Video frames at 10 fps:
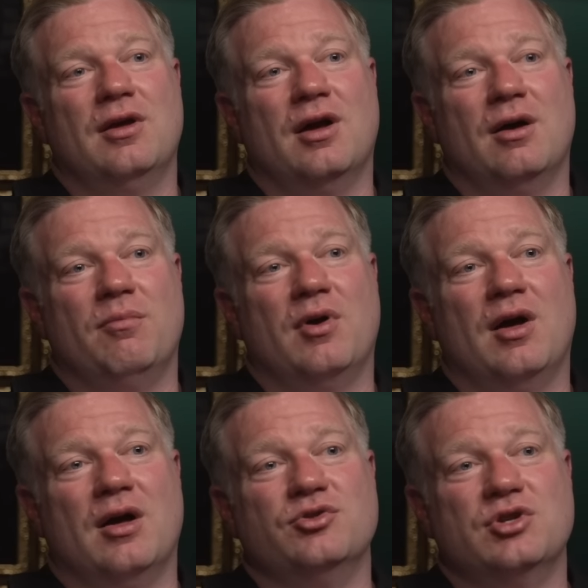up
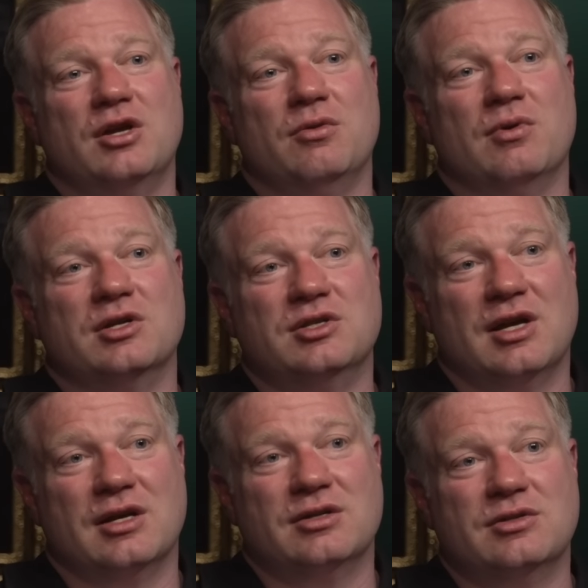on January
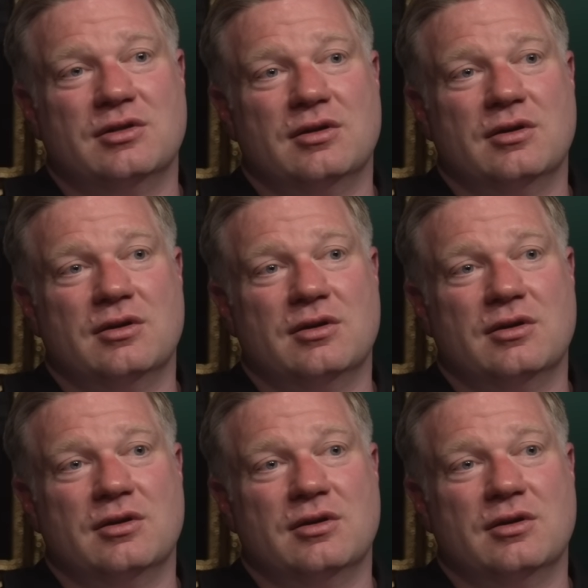6th.